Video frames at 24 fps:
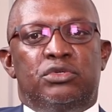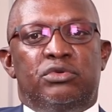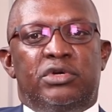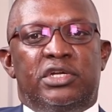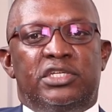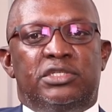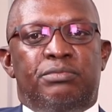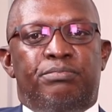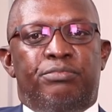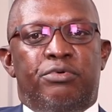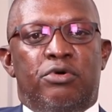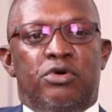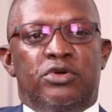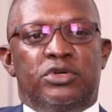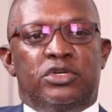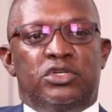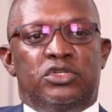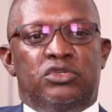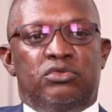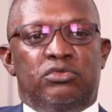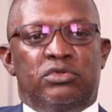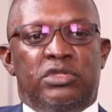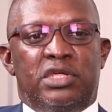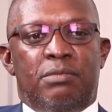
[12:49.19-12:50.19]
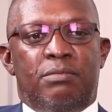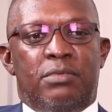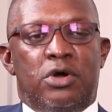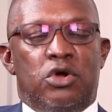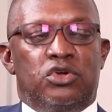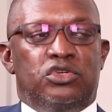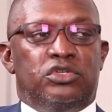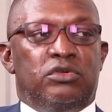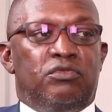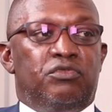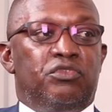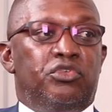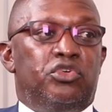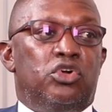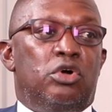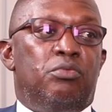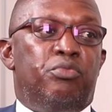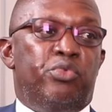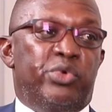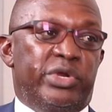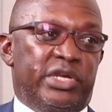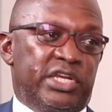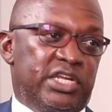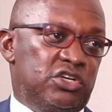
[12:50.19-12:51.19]
to respond to the amount of
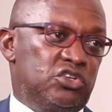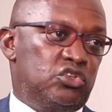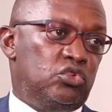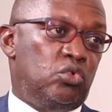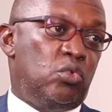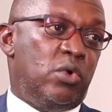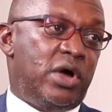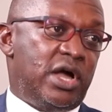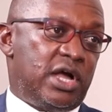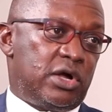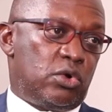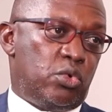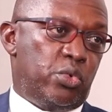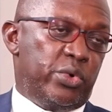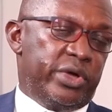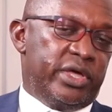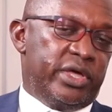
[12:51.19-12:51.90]
crop we need to work